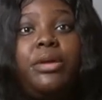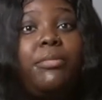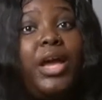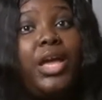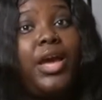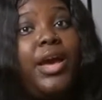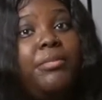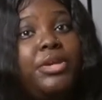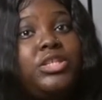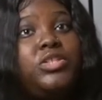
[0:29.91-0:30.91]
in my
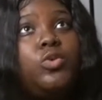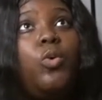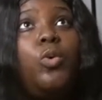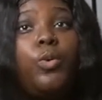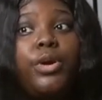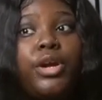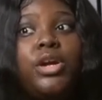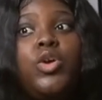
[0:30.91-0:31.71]
comments or